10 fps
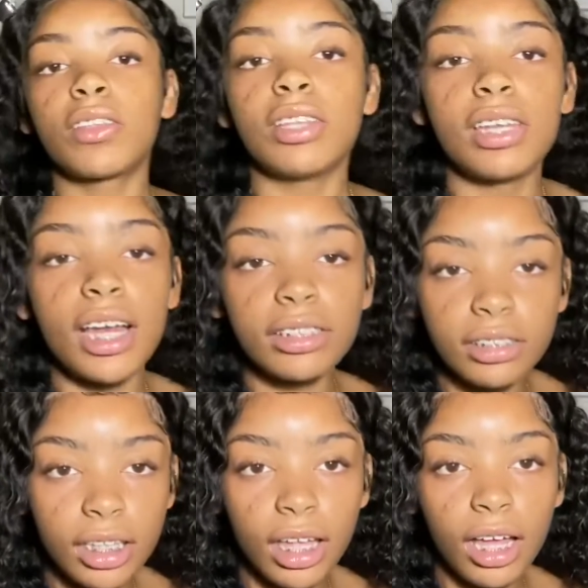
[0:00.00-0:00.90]
The next
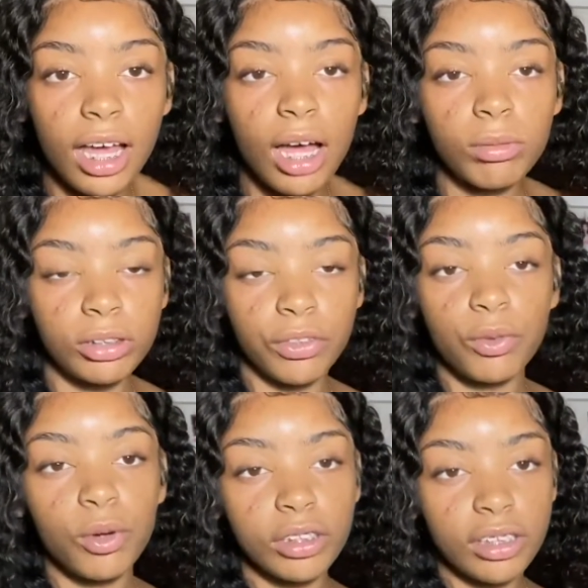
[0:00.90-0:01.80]
thing I got was, of
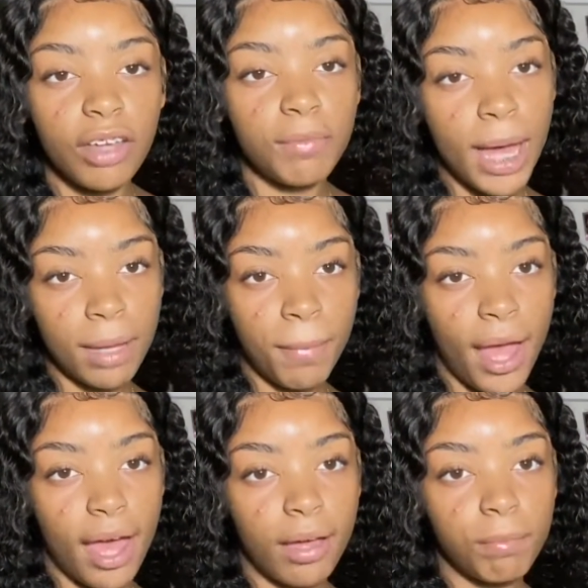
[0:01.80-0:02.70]
course, a
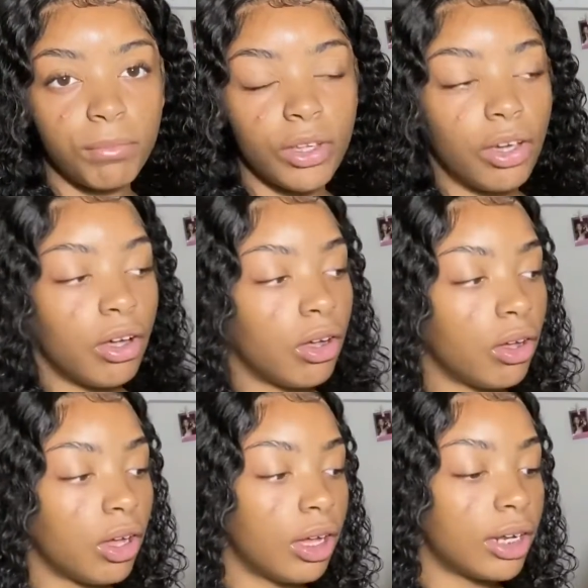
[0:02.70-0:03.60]
backpack.
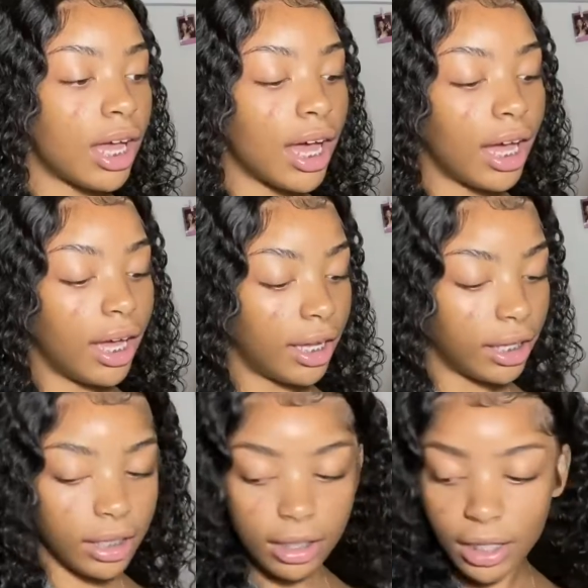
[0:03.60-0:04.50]

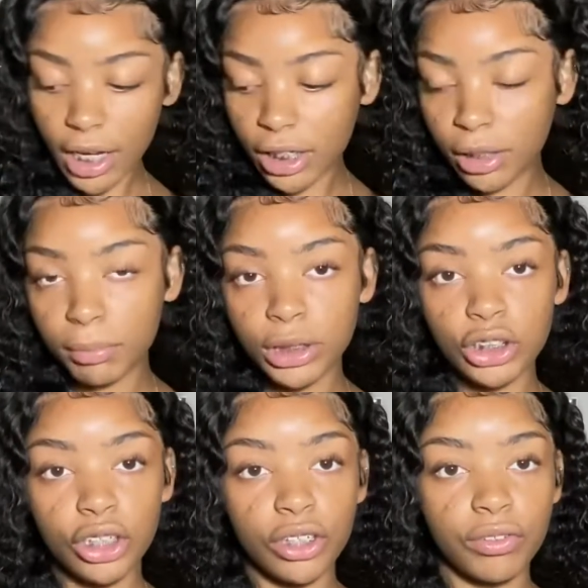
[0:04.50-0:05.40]
I kind of
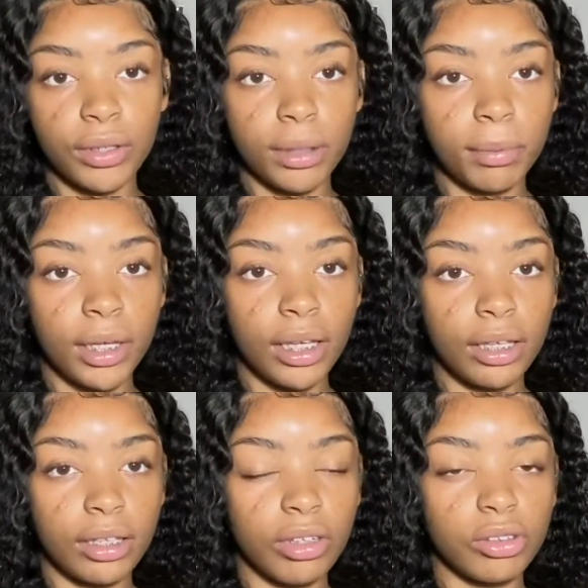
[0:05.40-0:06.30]
matured from the
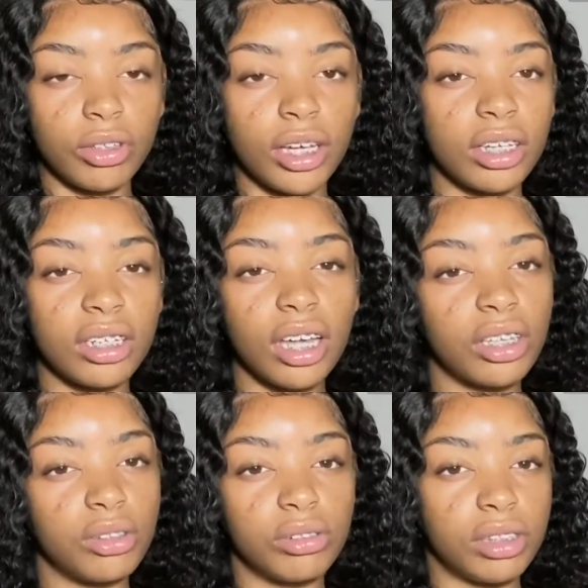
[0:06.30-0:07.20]
pink, and also I could
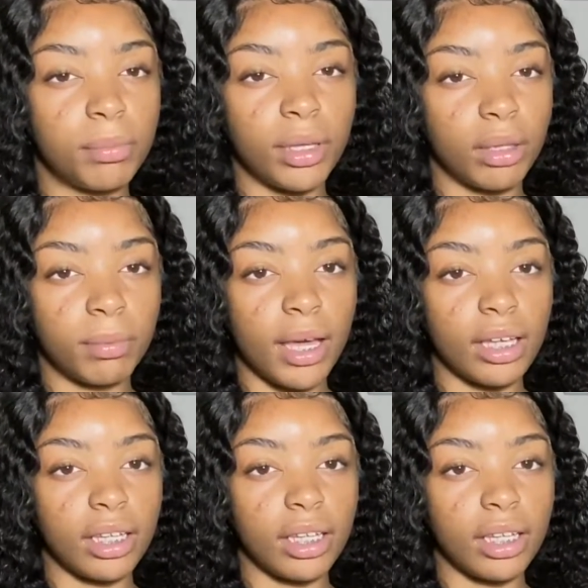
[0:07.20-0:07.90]
not use the pink bag.